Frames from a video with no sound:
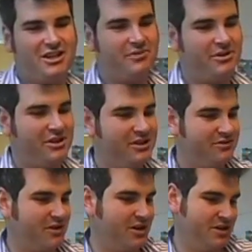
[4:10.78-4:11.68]
Anyway,
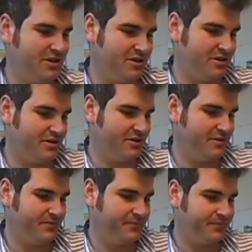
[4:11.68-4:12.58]
these right
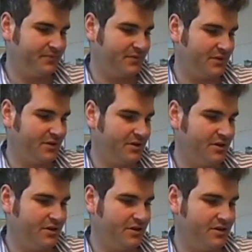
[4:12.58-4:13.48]
here
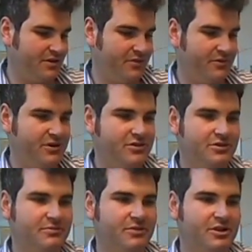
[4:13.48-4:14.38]
are the
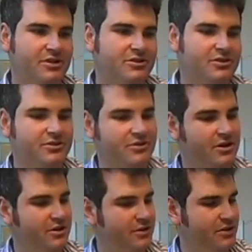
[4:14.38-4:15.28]
reusable inserts
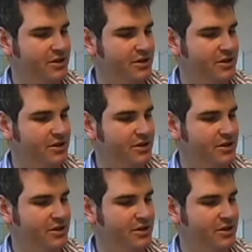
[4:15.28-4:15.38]
right here,